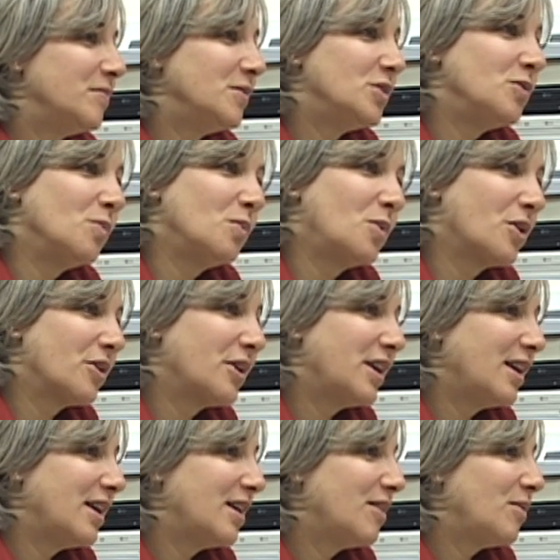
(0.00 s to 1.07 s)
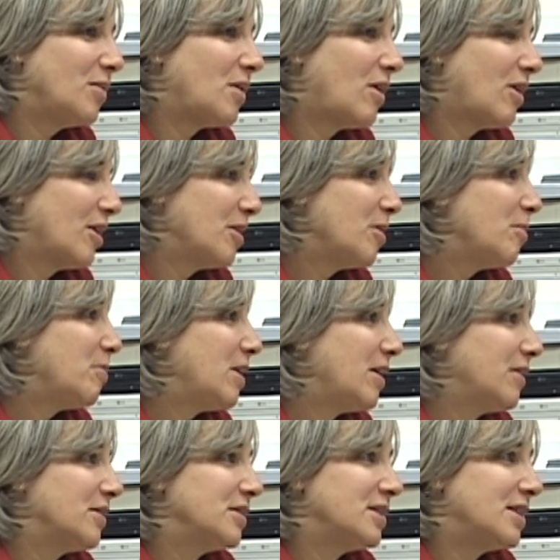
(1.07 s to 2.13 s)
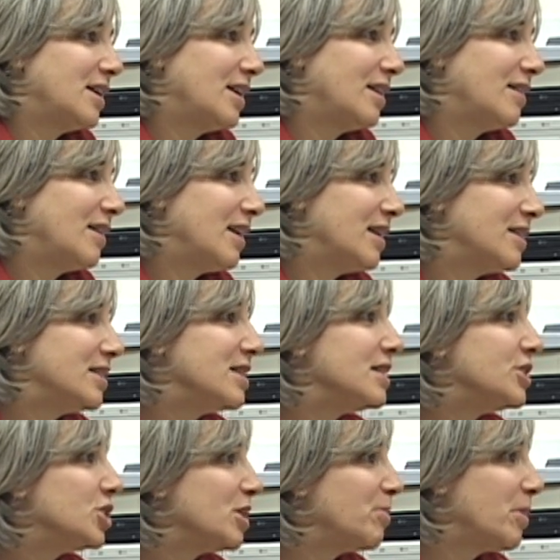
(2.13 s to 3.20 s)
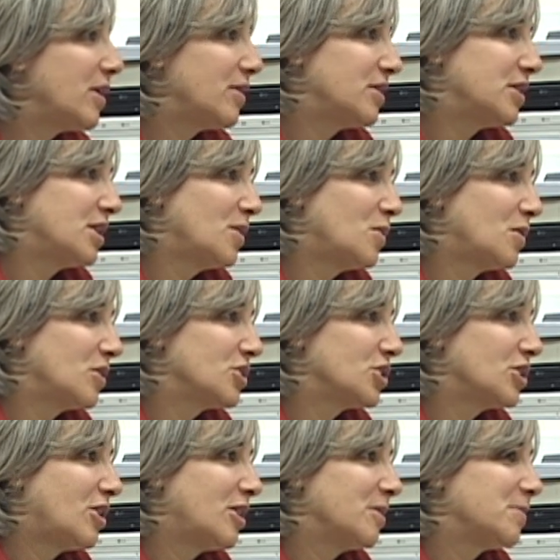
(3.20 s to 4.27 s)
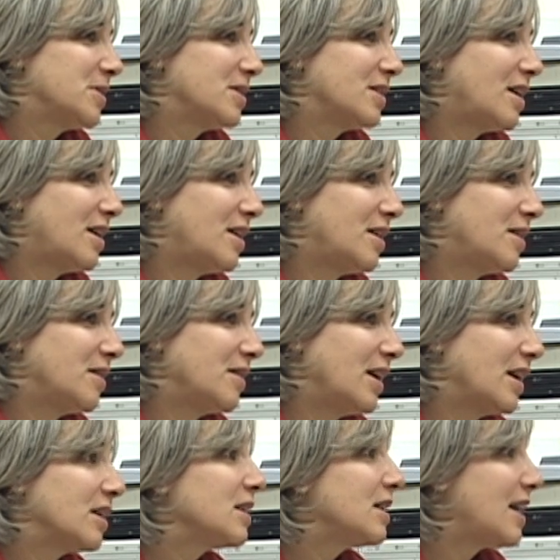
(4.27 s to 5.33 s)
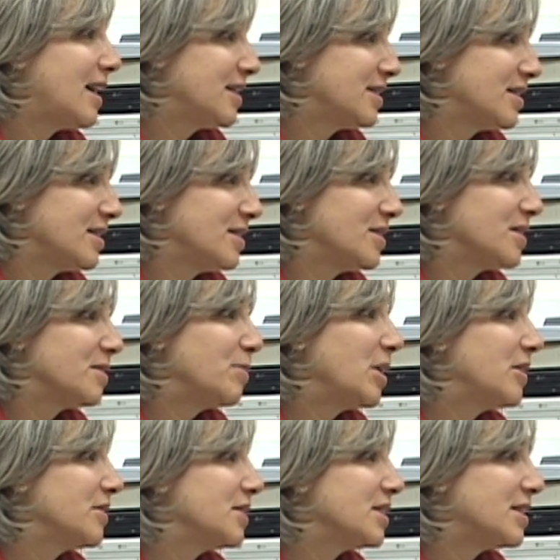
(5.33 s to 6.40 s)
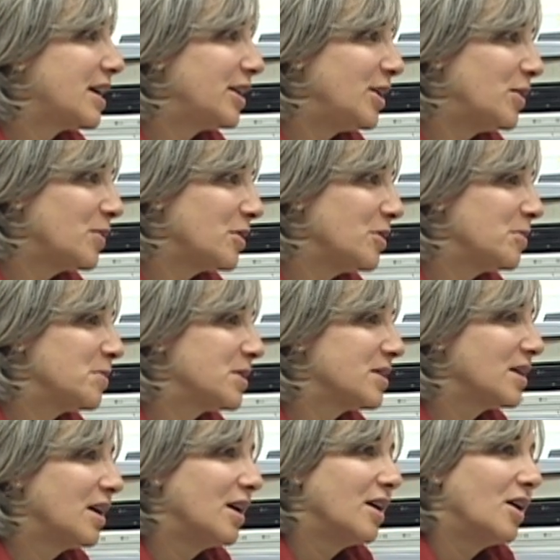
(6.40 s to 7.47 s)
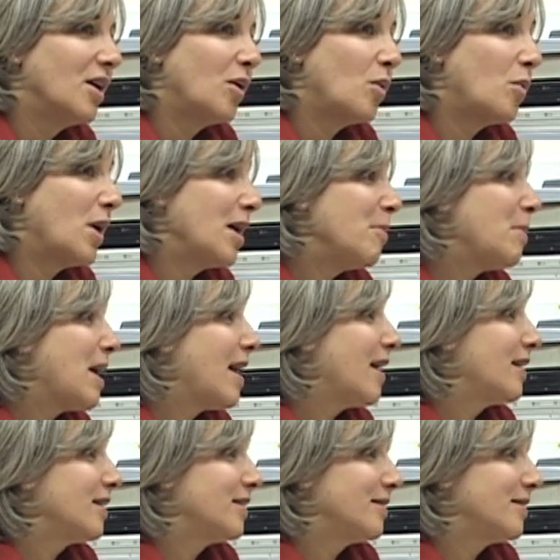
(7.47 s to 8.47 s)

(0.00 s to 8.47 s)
working on parenting and teaching parenting workshops and classes, parent study groups, way back